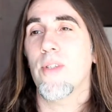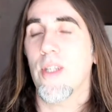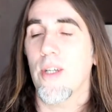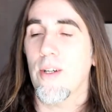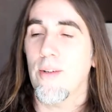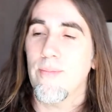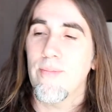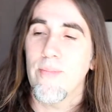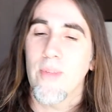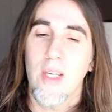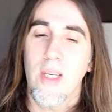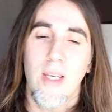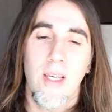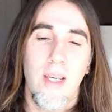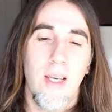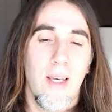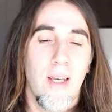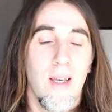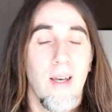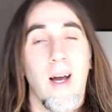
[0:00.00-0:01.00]
So
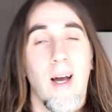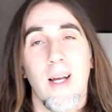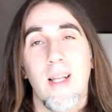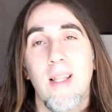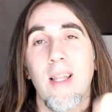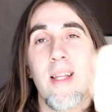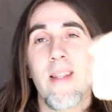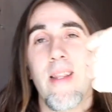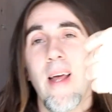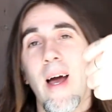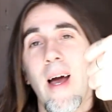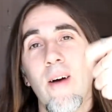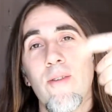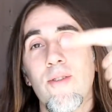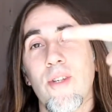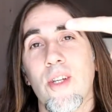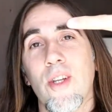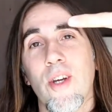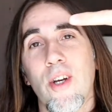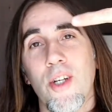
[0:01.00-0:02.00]
I cleaned the
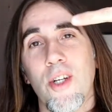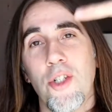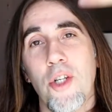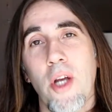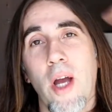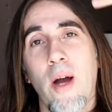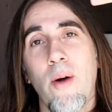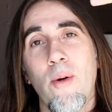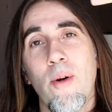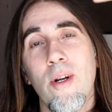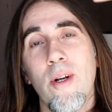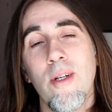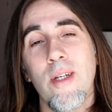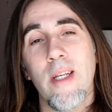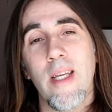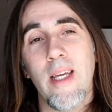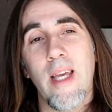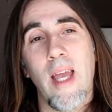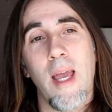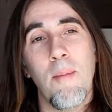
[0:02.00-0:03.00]
house. I took a shower.
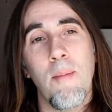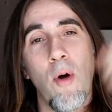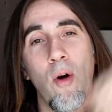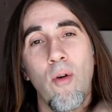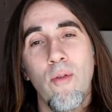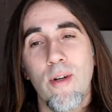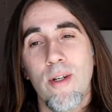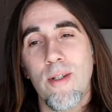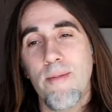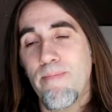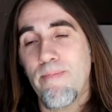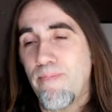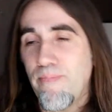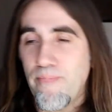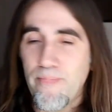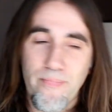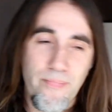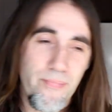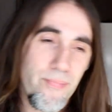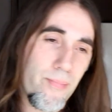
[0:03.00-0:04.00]
He came over.
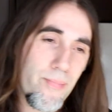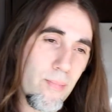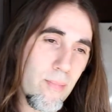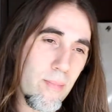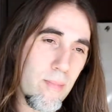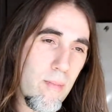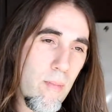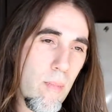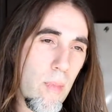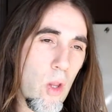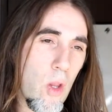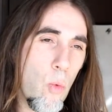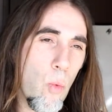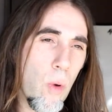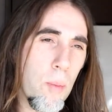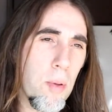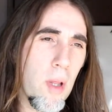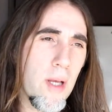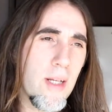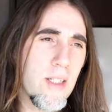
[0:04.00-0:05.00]

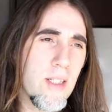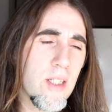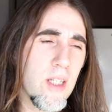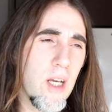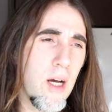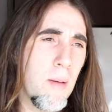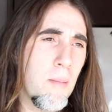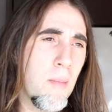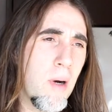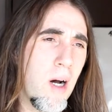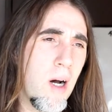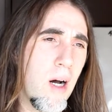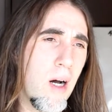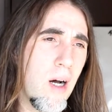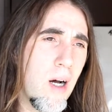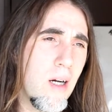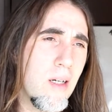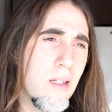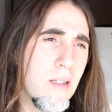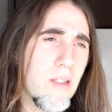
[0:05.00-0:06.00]
We played some
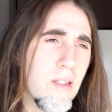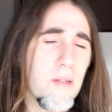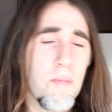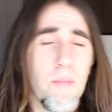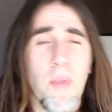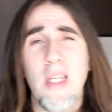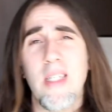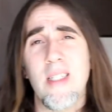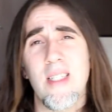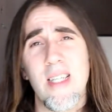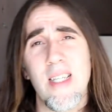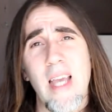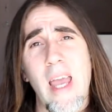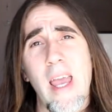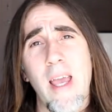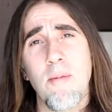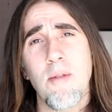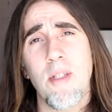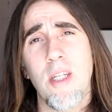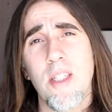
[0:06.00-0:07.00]
PC
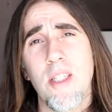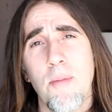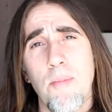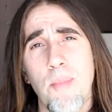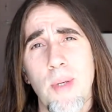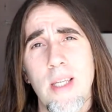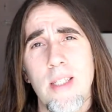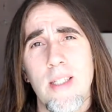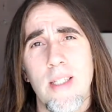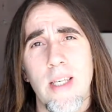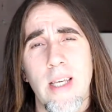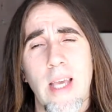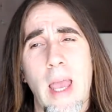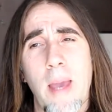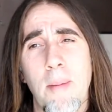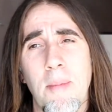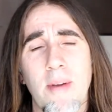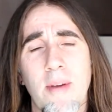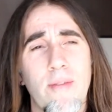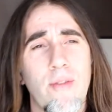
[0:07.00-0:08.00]
games, did some PC
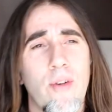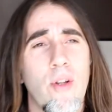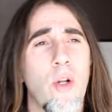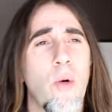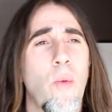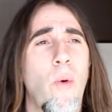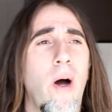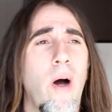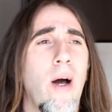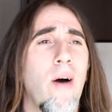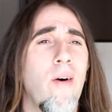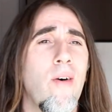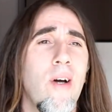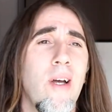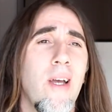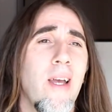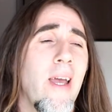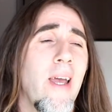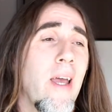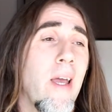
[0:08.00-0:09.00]
gaming for a little while.
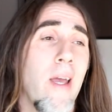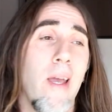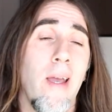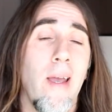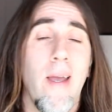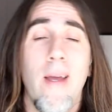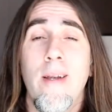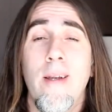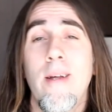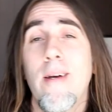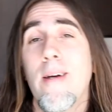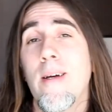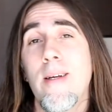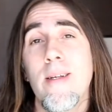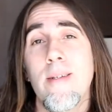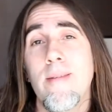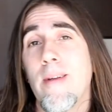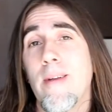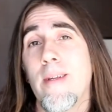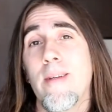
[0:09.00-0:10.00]
And
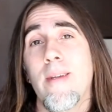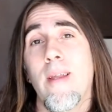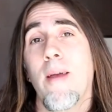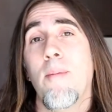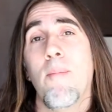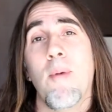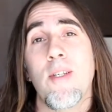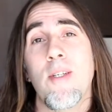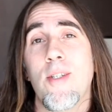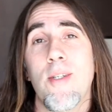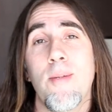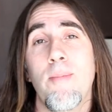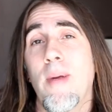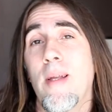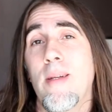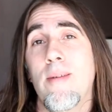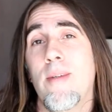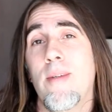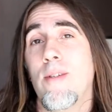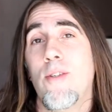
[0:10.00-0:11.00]
it must have
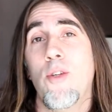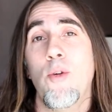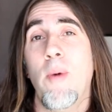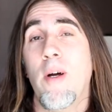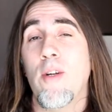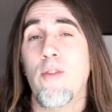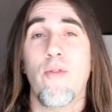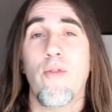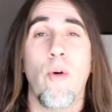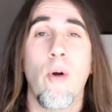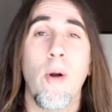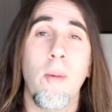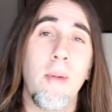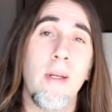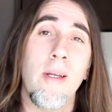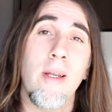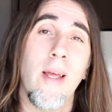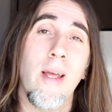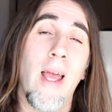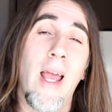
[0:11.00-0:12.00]
been too much for him,
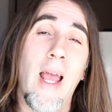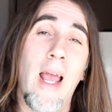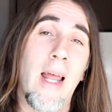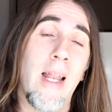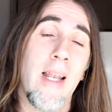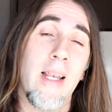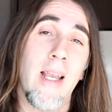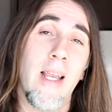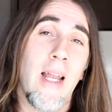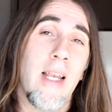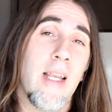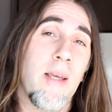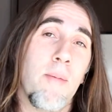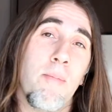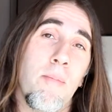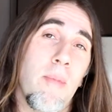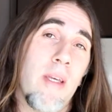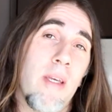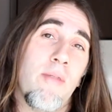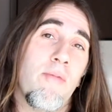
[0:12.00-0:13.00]
and
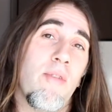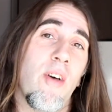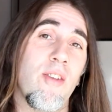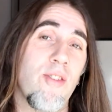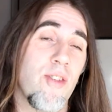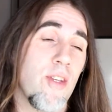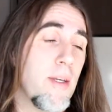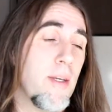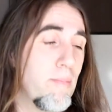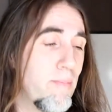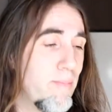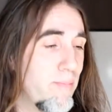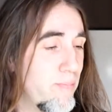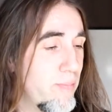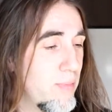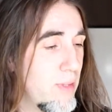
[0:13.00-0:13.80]
he fell asleep.